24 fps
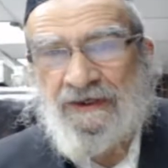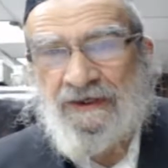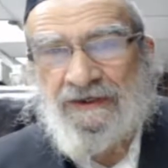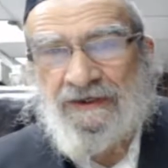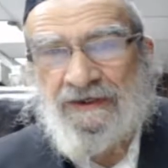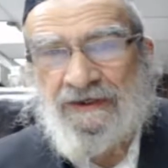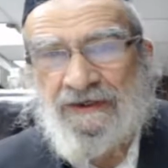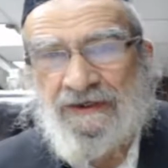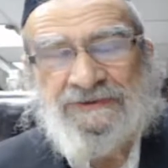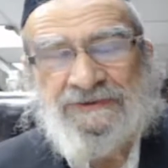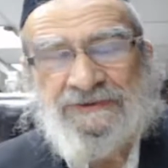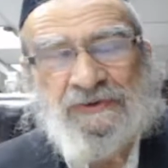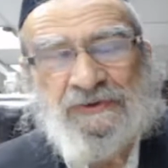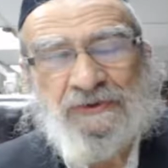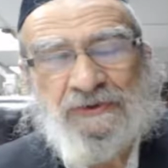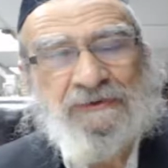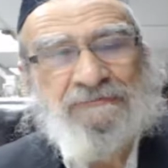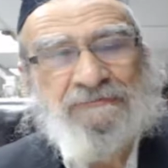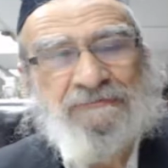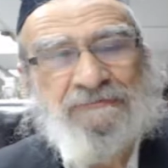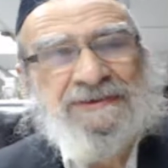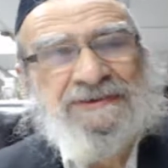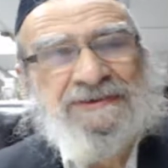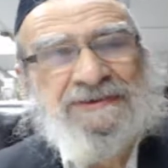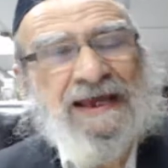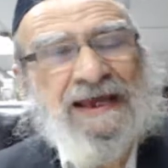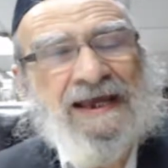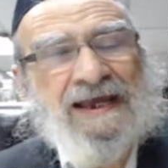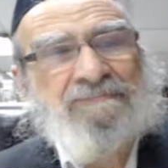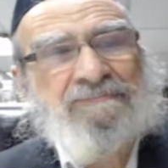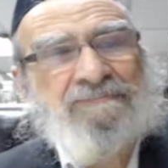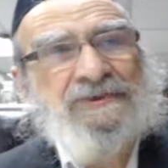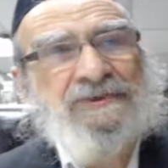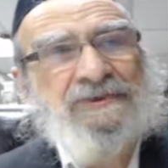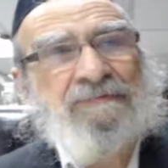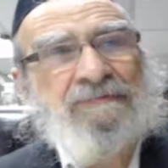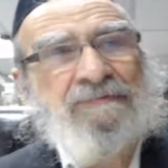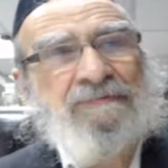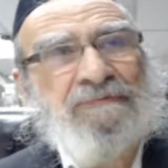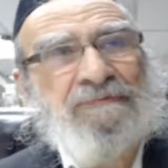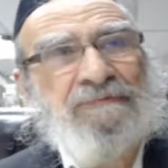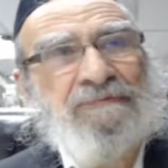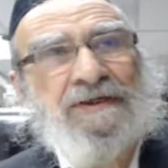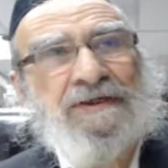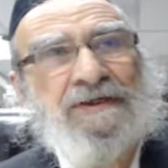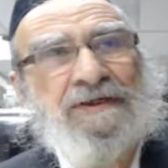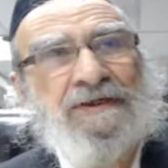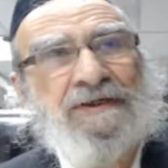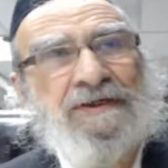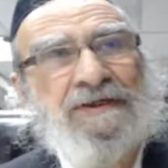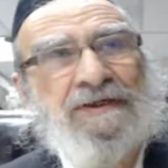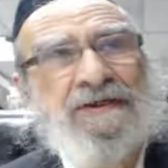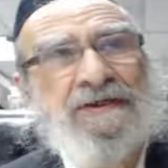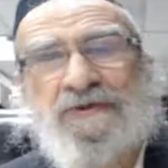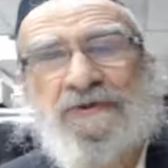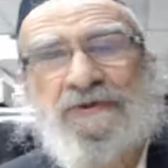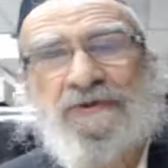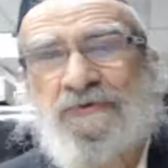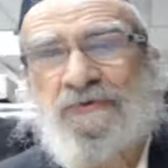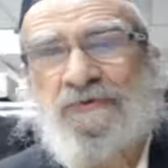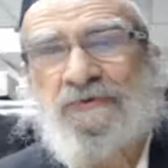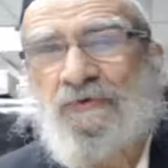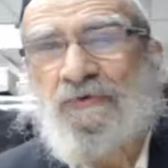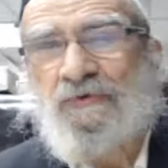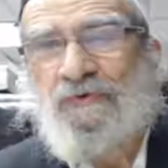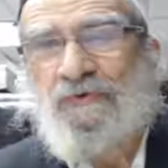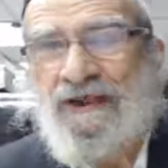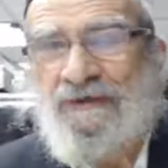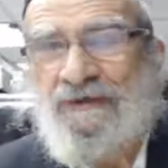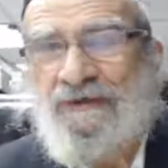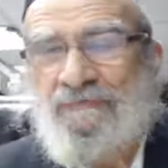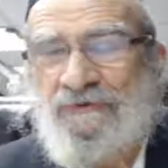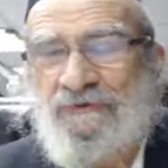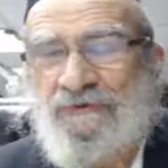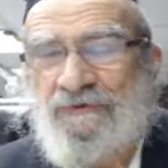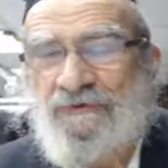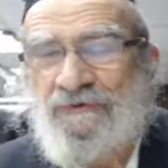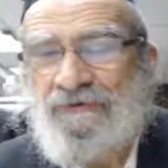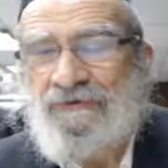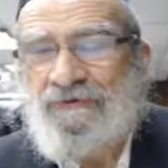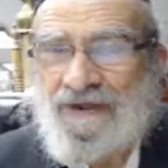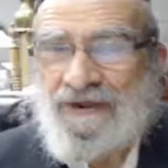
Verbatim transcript: he has to be mitzamtzim to enable